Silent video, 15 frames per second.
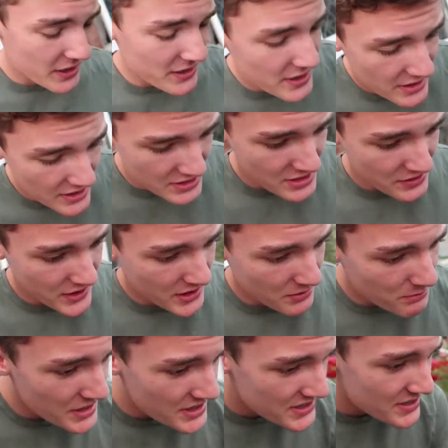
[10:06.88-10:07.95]
I did actually. I think I
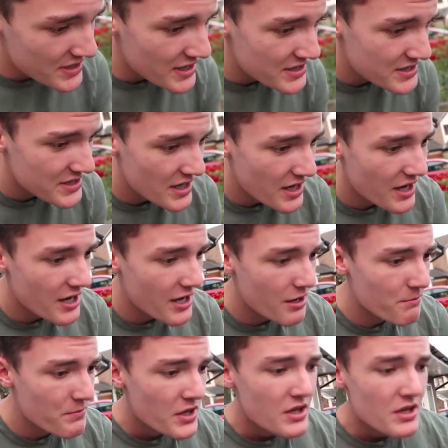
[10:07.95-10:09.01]
missed this.
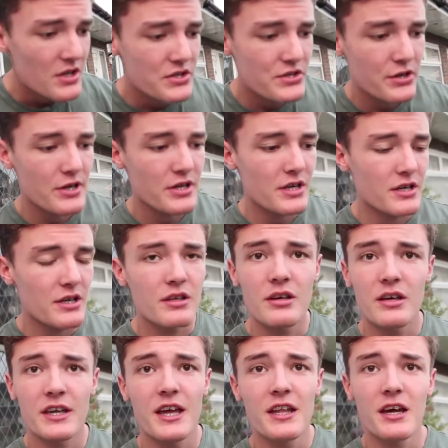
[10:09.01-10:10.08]
So
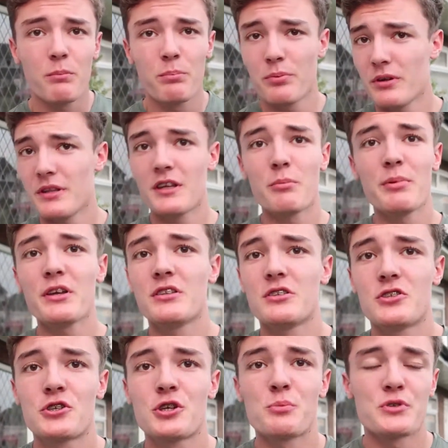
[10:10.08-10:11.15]
again, they'll be in the
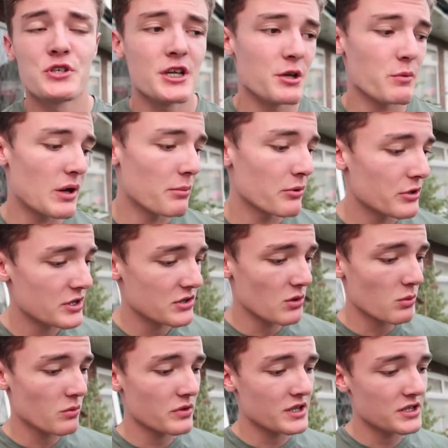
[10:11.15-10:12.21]
description anyway, but
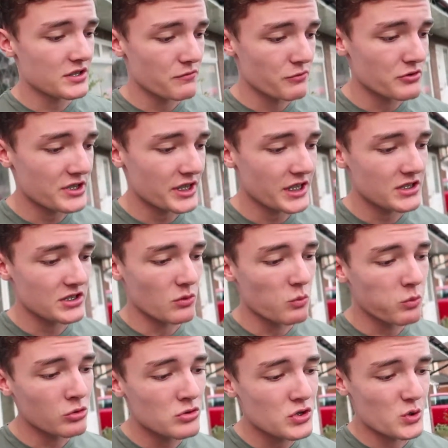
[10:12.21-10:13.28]
this front tyre is a
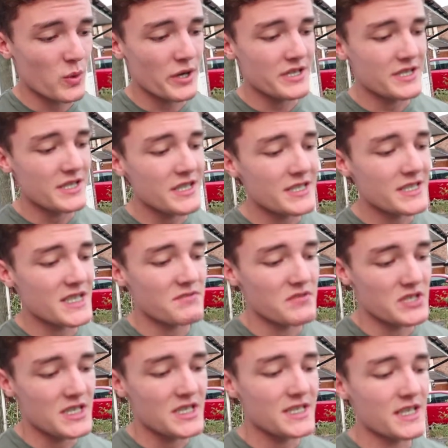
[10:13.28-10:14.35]

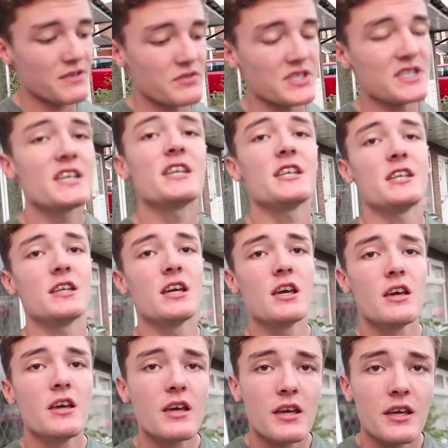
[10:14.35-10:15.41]
120/70/17.
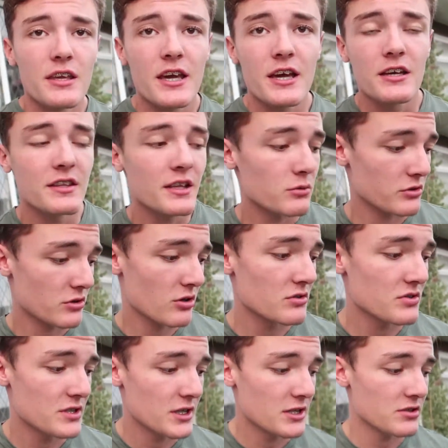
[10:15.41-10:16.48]
Yeah, and that was a
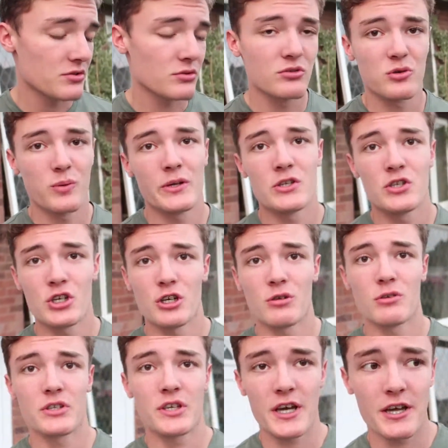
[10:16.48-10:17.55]
Continental twin
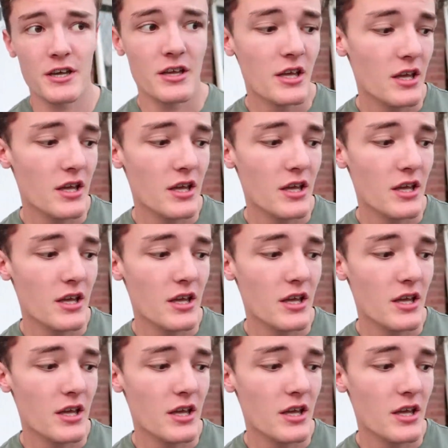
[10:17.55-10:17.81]
Duro tyre.